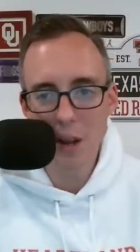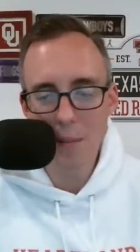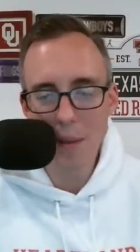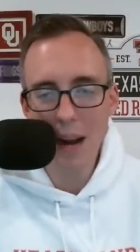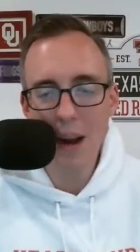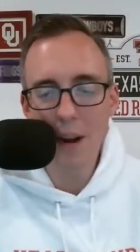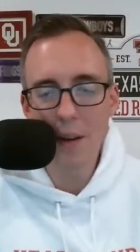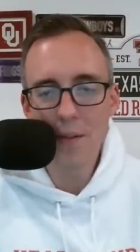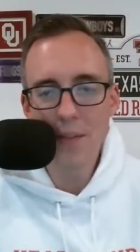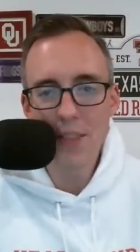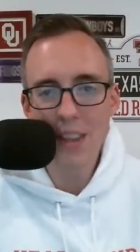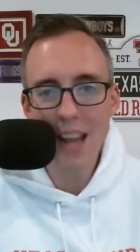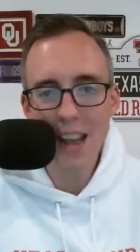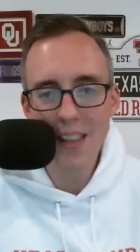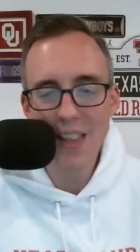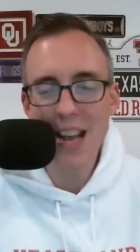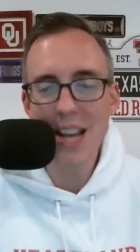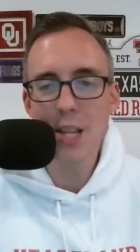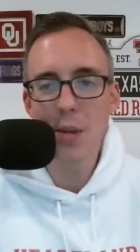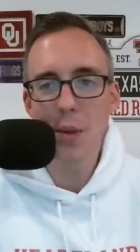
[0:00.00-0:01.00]
about. And
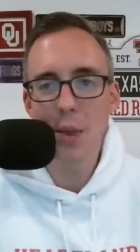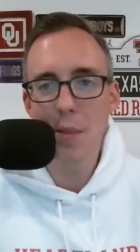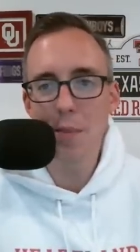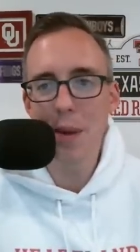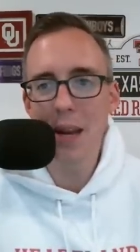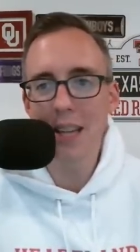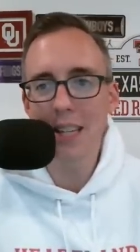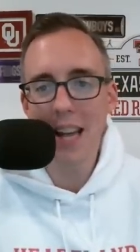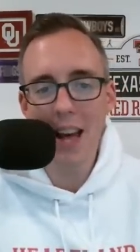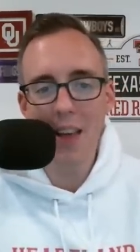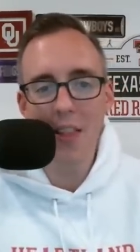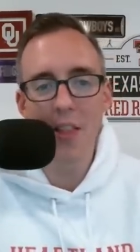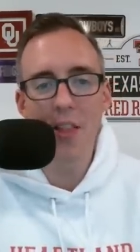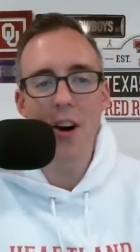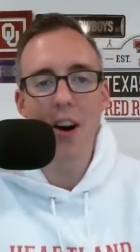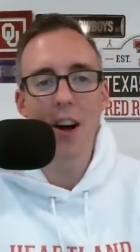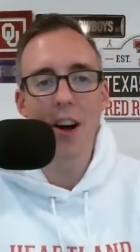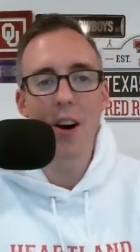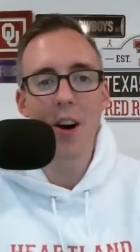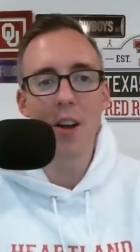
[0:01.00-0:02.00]
that's what the Big Ten
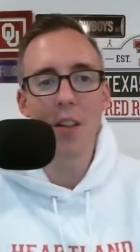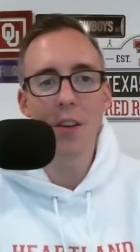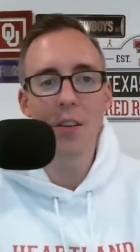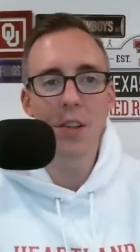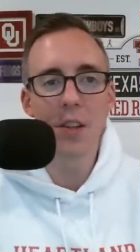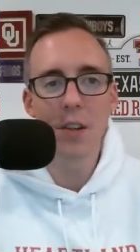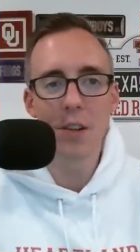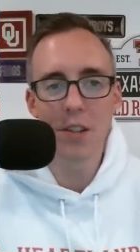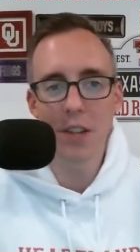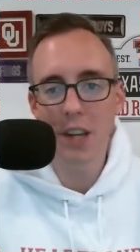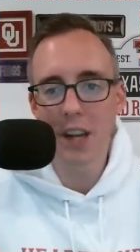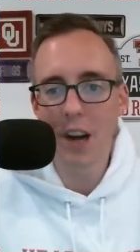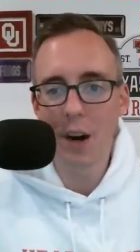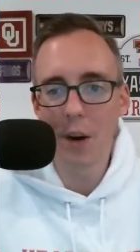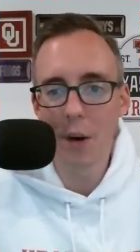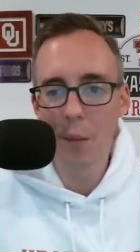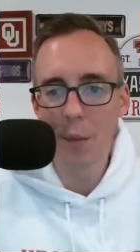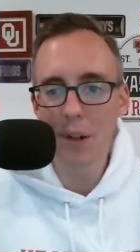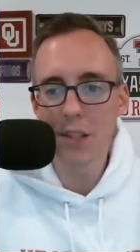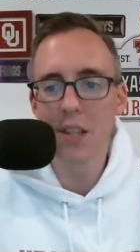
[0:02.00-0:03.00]
thought all those years ago, and
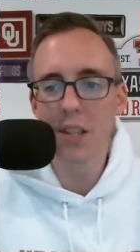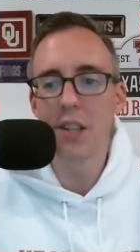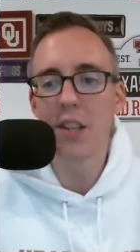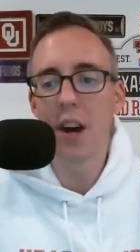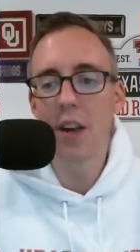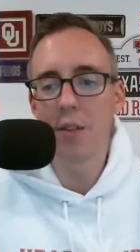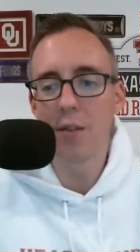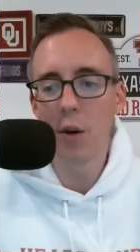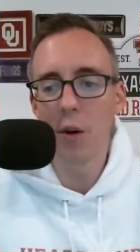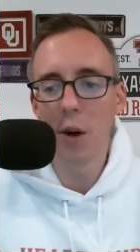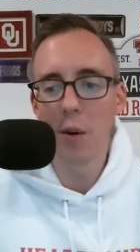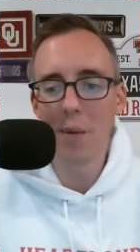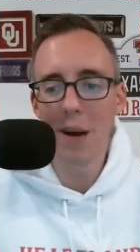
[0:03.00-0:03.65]
what's it done for them?